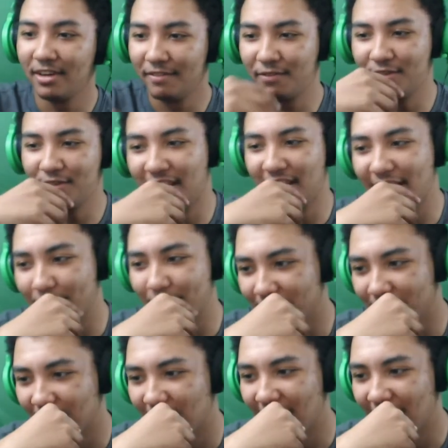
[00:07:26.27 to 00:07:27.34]
4 Dead,
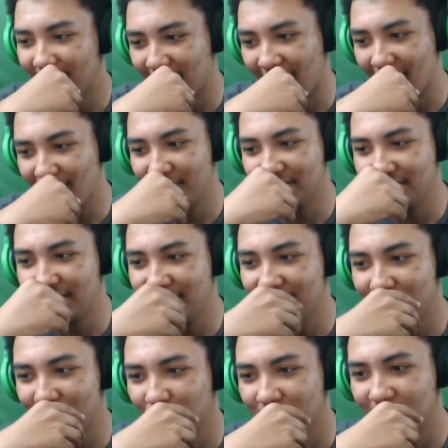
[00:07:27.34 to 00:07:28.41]
but all right, I have
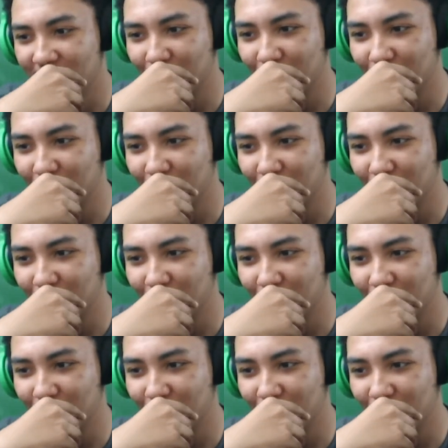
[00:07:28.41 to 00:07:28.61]
these choices.